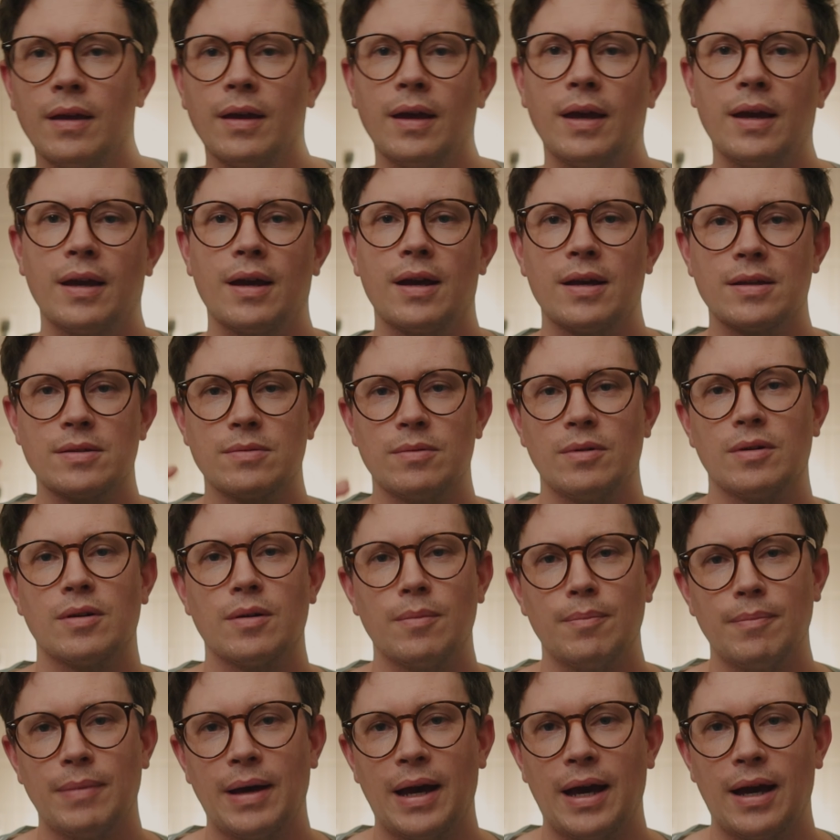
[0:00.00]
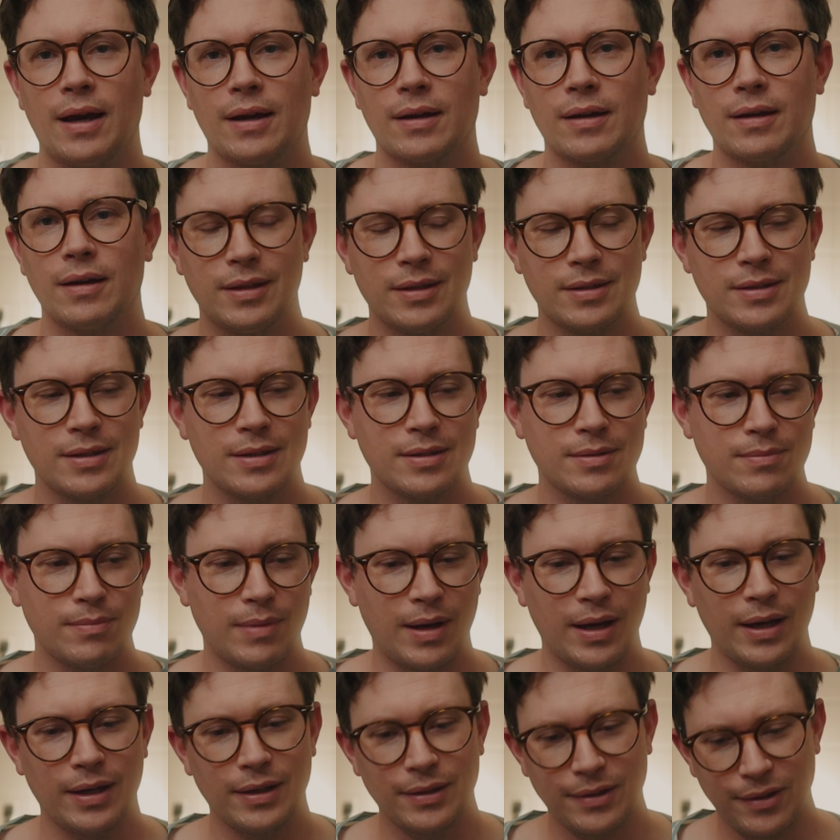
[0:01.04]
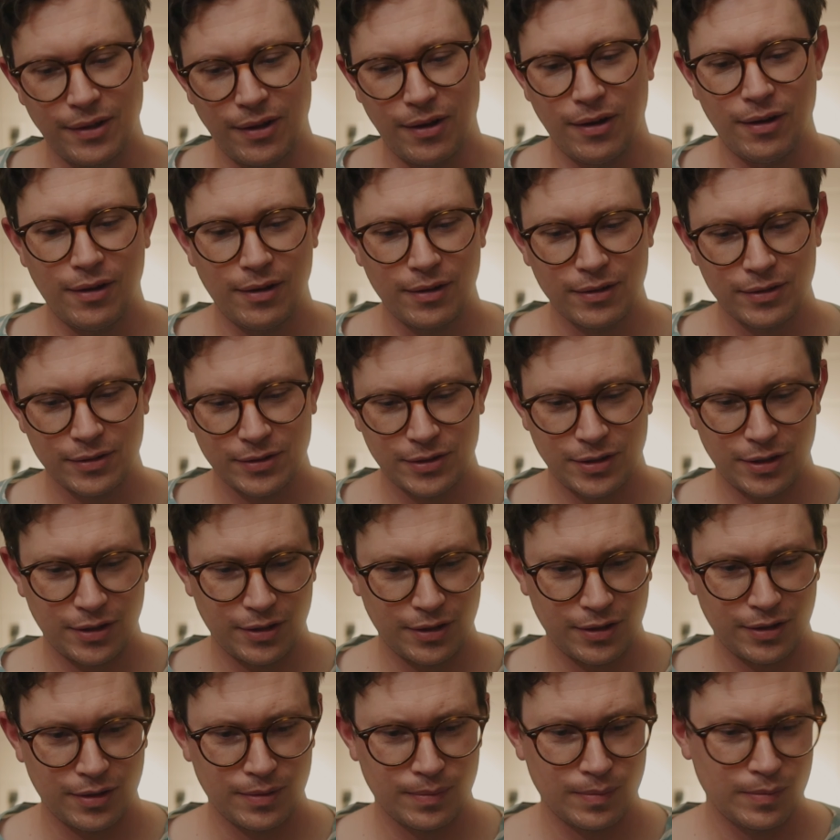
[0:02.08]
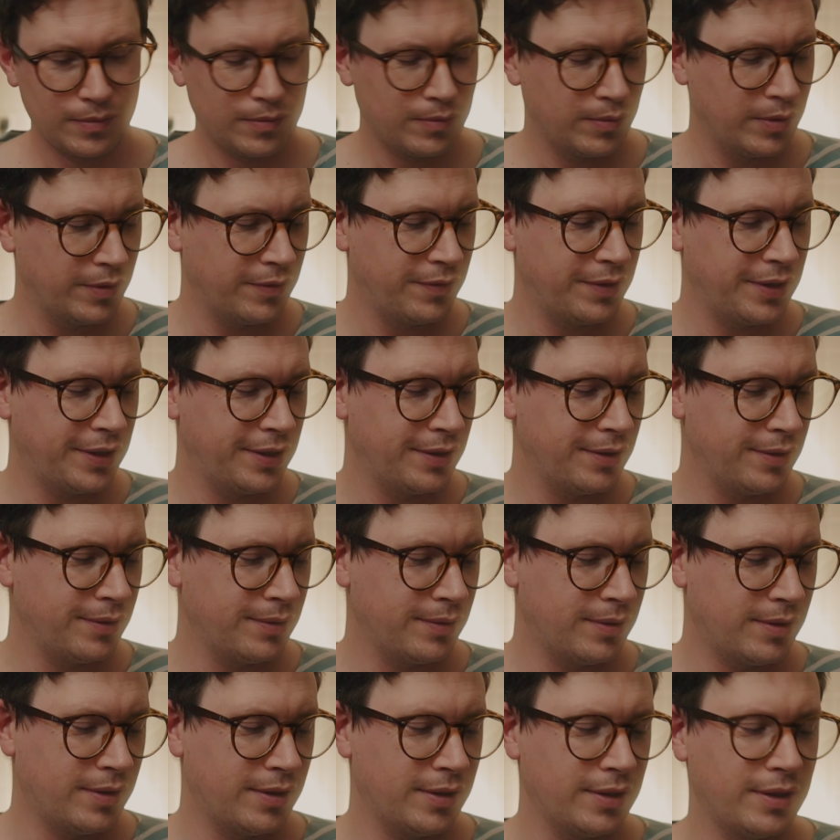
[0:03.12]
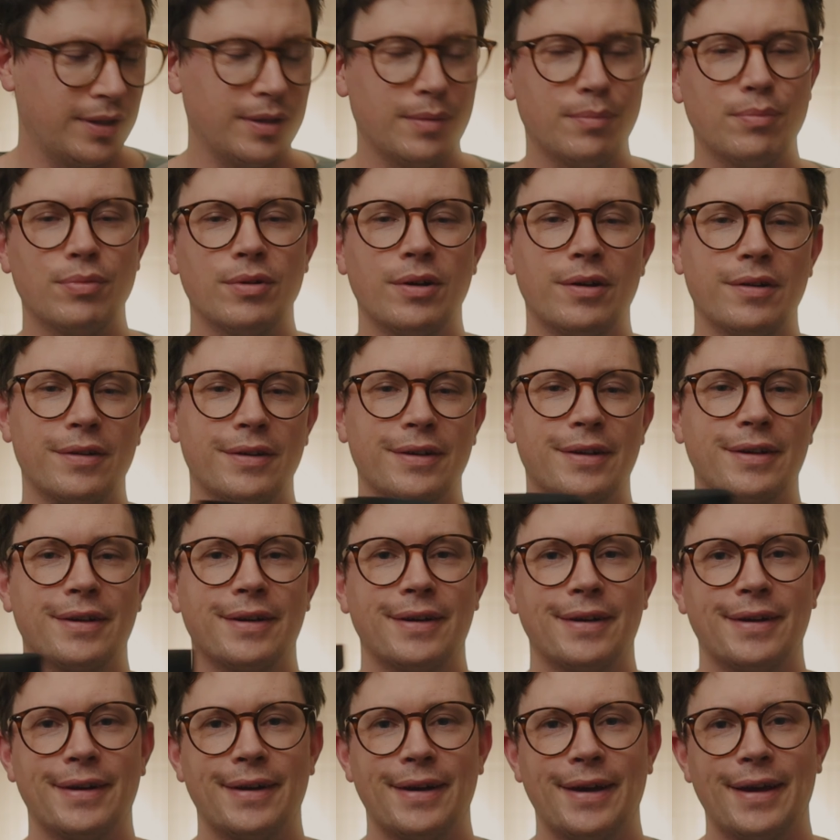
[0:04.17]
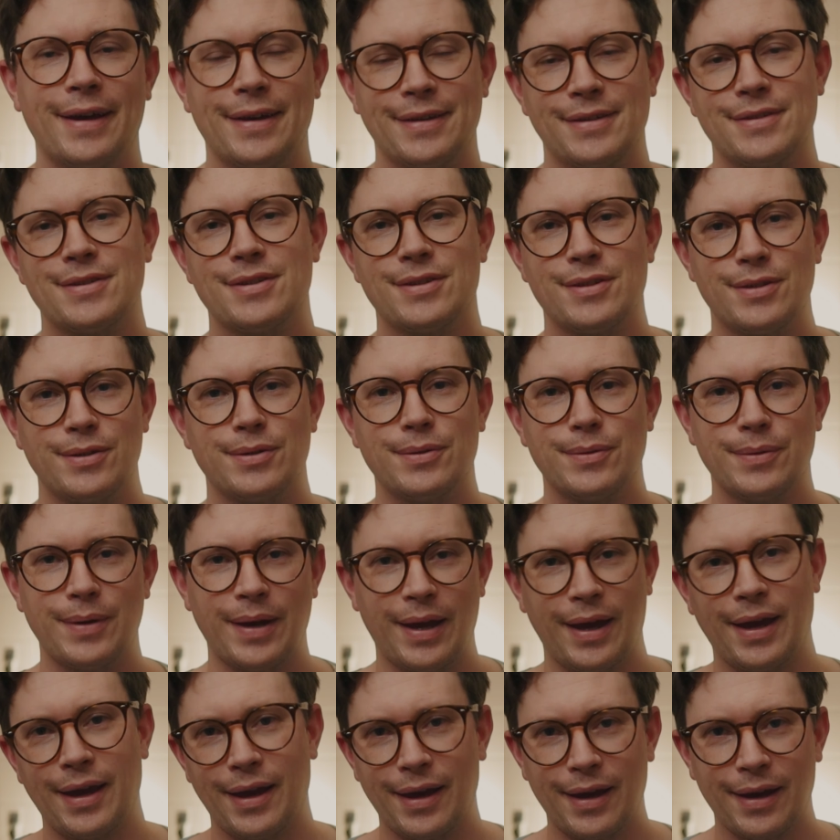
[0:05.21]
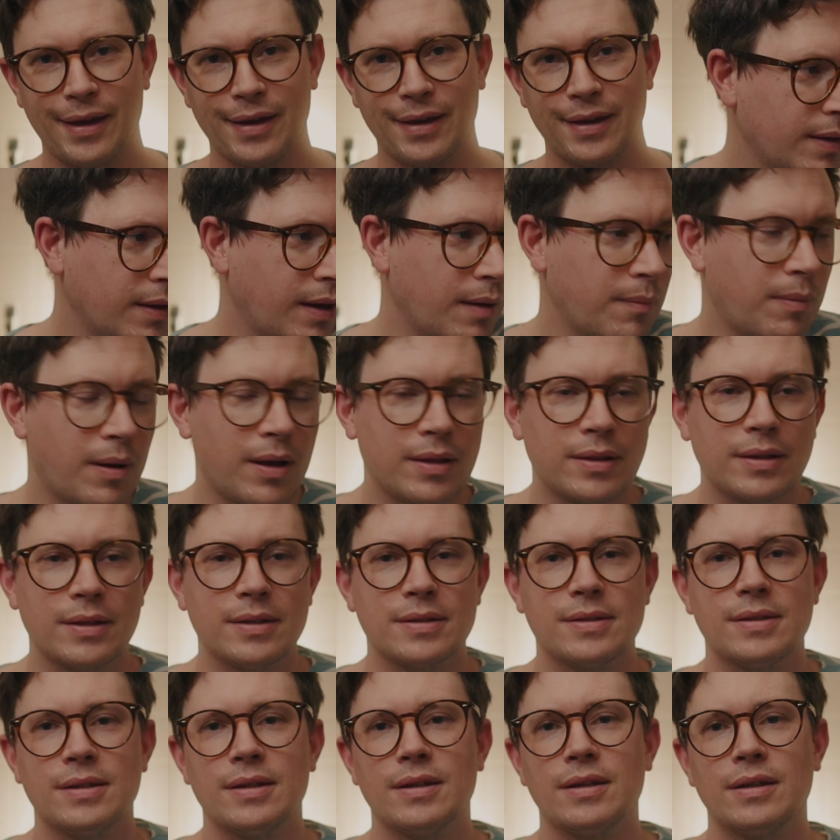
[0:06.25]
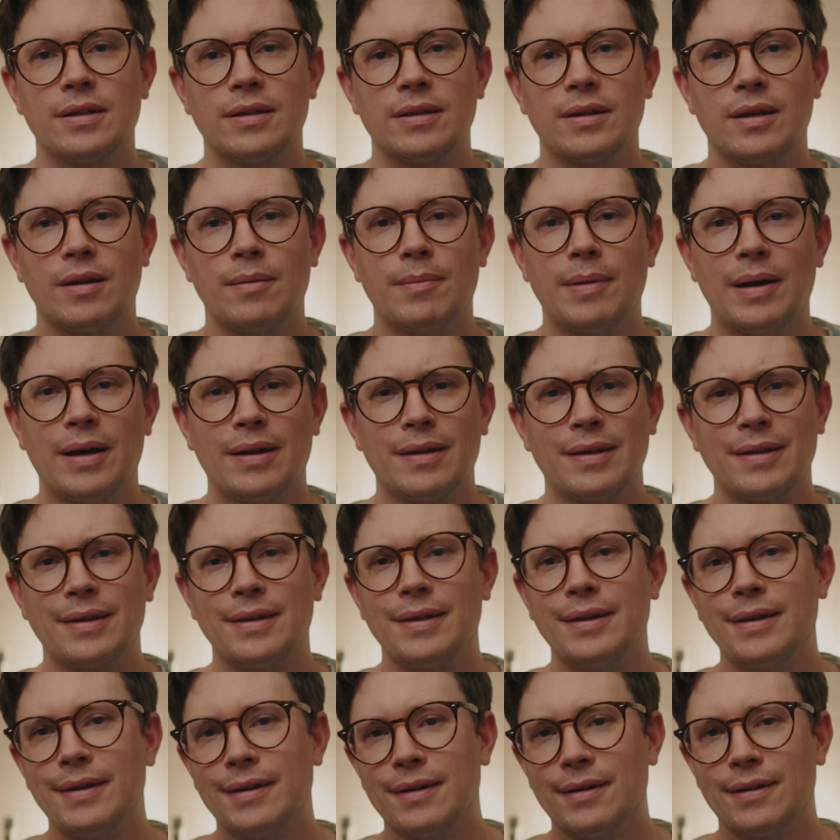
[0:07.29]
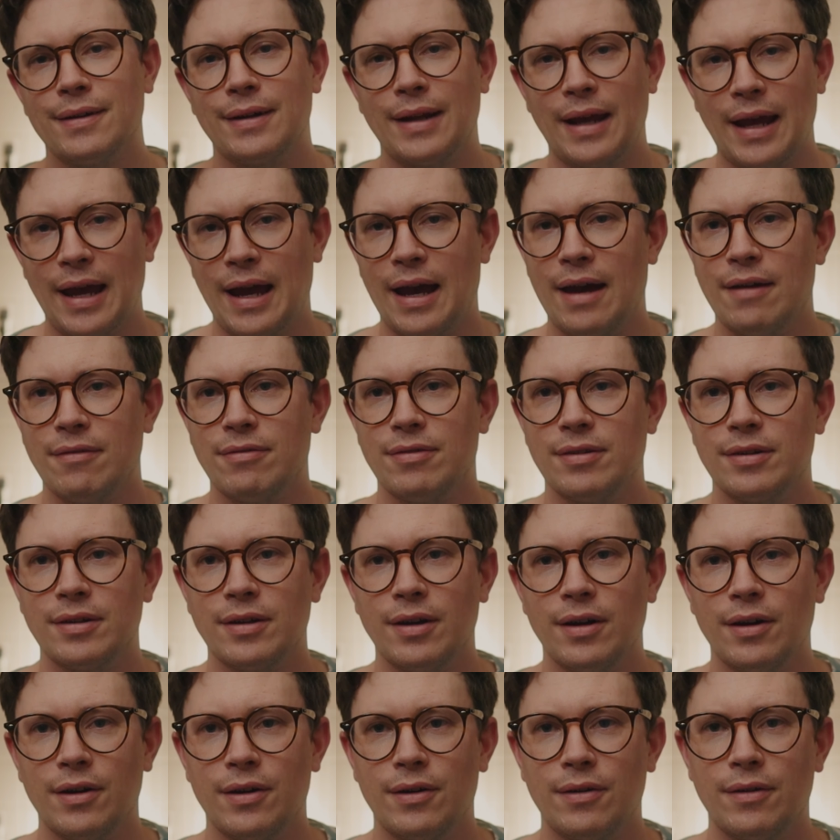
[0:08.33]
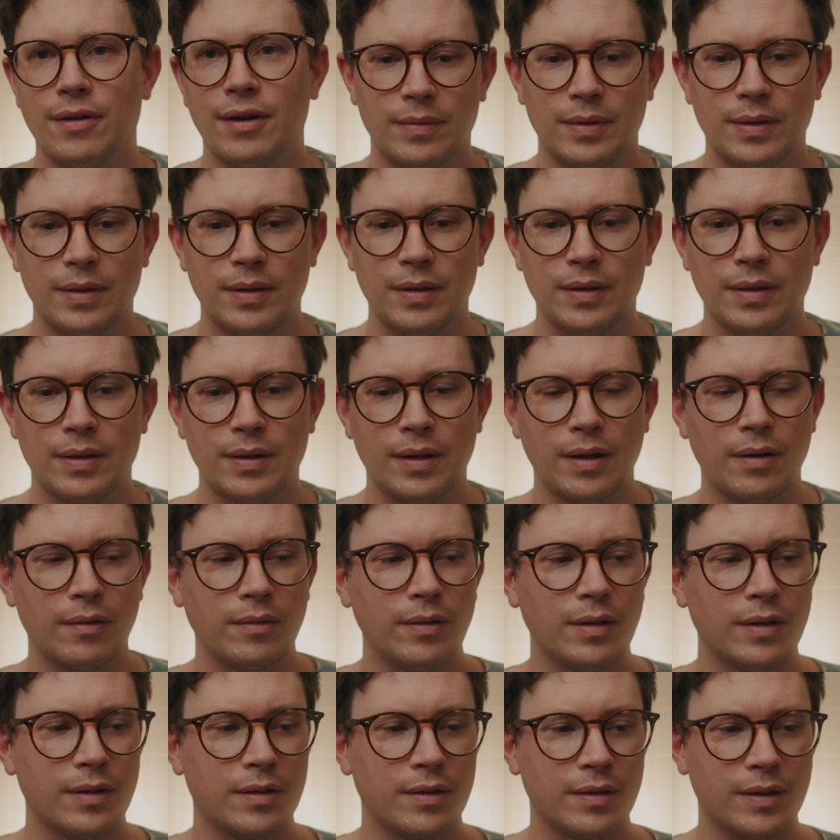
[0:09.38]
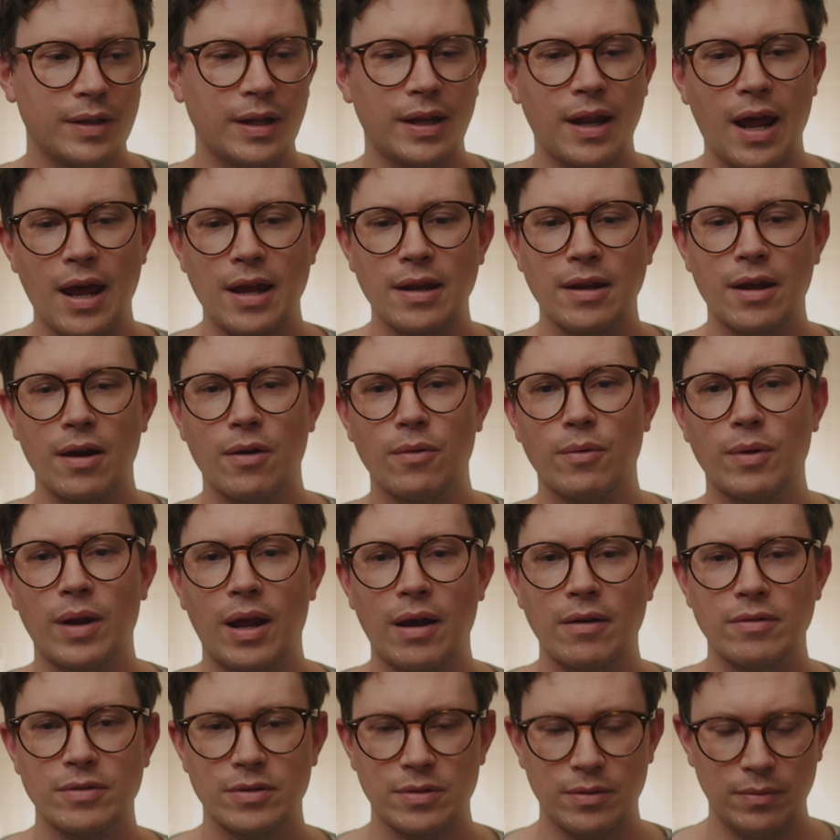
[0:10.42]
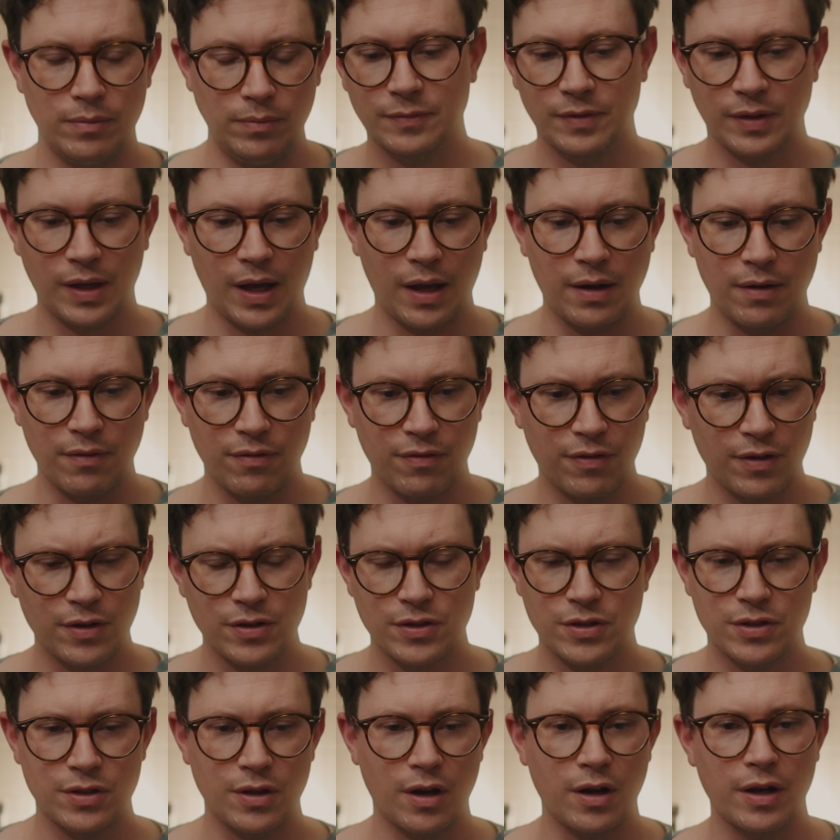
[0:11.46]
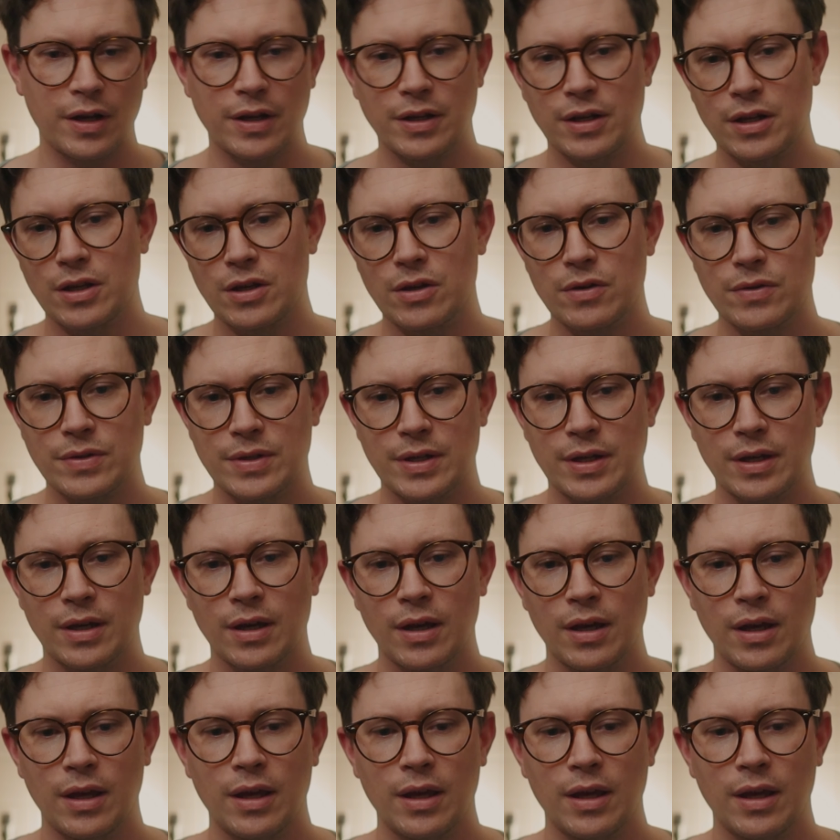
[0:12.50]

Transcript: Hey guys, welcome back. This is my long-term review on the Bronica S2A. I bought this thing about a year and a half ago. You know, little did I know when I was kind of first starting to use it,